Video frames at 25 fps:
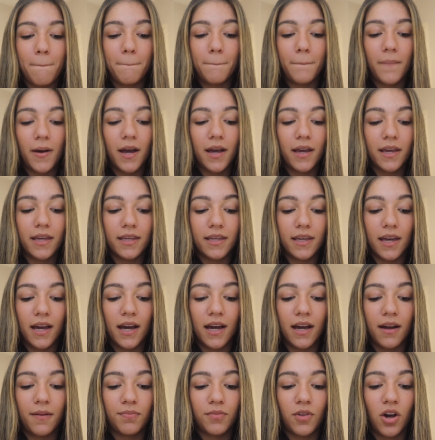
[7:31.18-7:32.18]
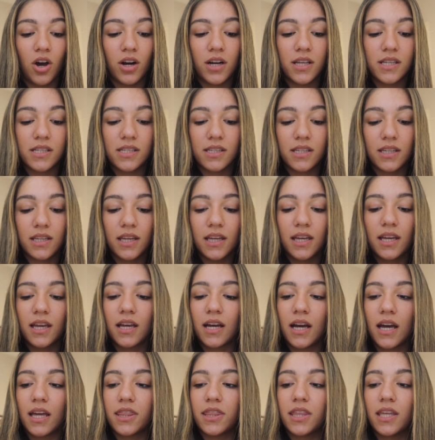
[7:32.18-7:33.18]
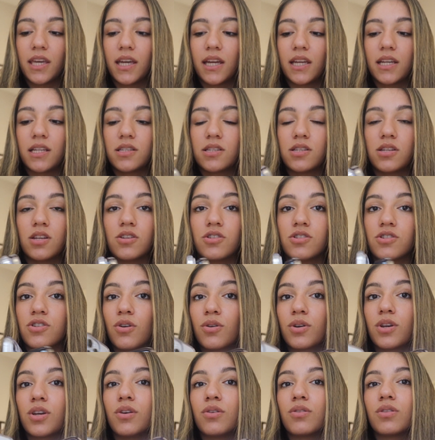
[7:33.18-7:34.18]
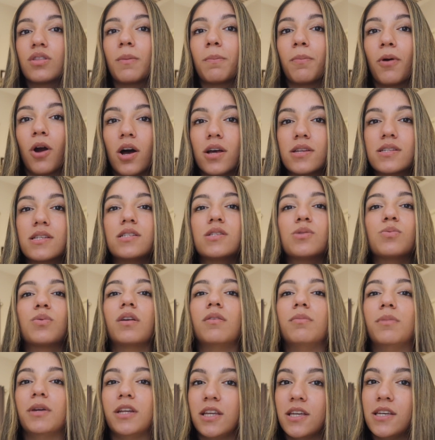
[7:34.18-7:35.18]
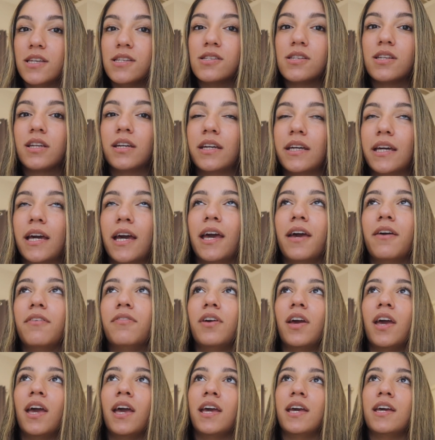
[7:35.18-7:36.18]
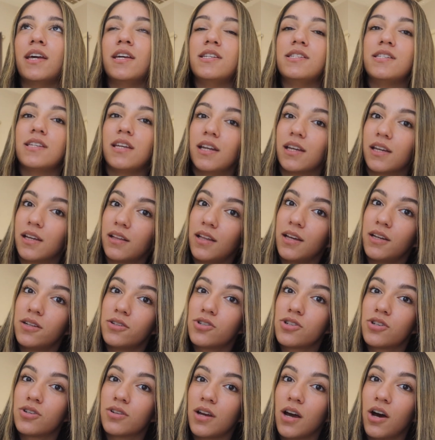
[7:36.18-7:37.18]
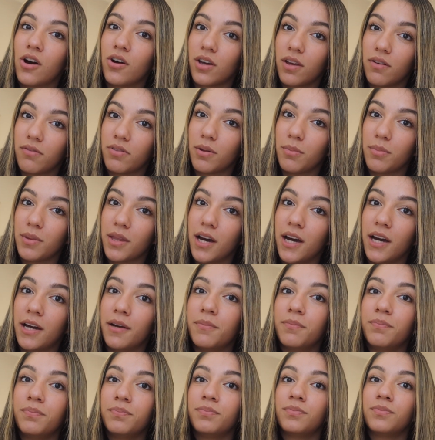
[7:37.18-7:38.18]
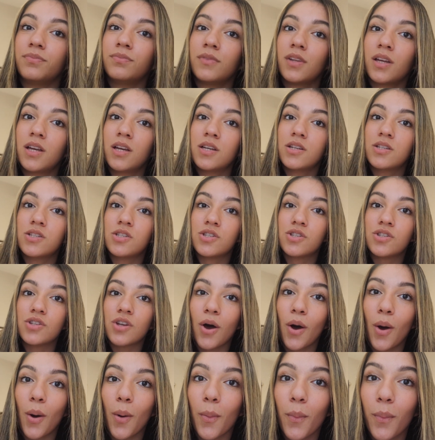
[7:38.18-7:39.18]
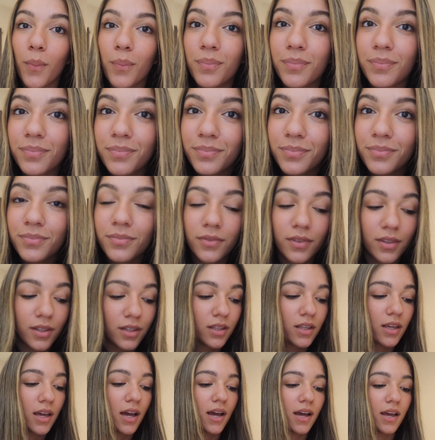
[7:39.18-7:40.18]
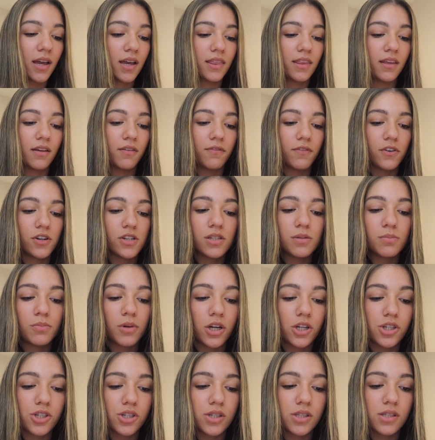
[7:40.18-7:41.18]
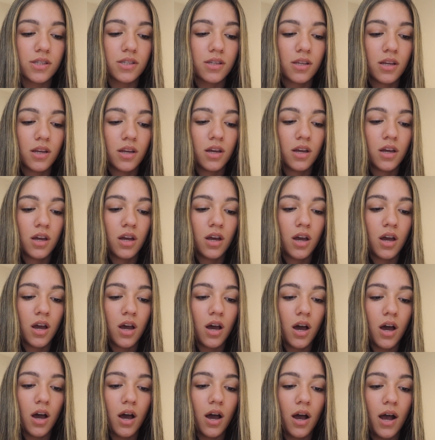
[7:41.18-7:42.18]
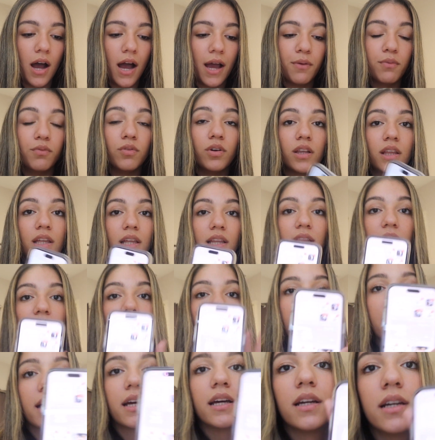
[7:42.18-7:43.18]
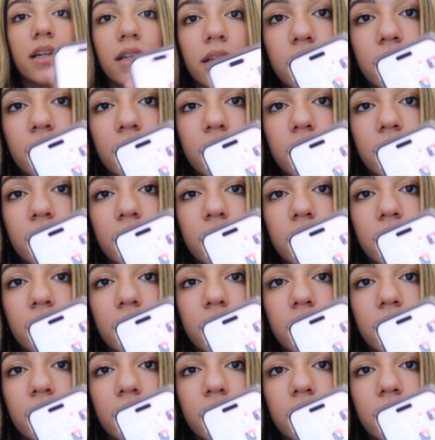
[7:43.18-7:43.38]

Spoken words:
But yeah, honestly, I think it is so cute. The process would have been easy if it didn't glitch. I'll give them that. So yeah, and then first impressions, I really like